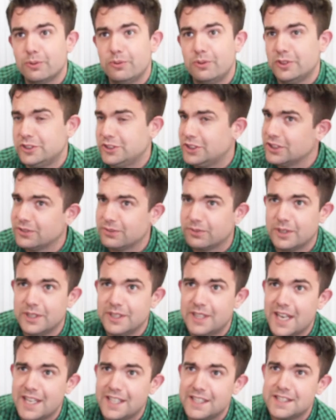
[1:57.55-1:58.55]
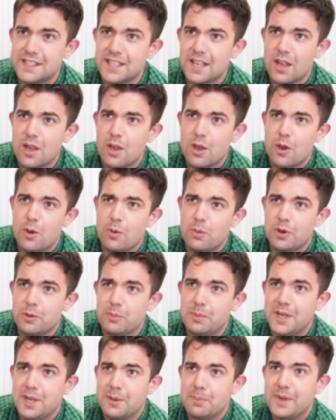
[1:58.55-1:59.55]
for just three days would
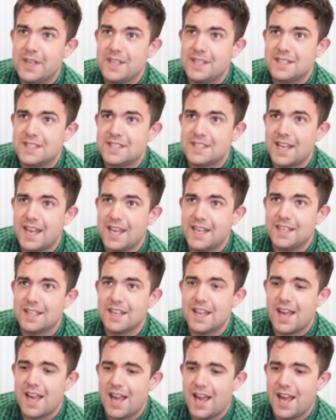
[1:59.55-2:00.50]
have been a bit insane.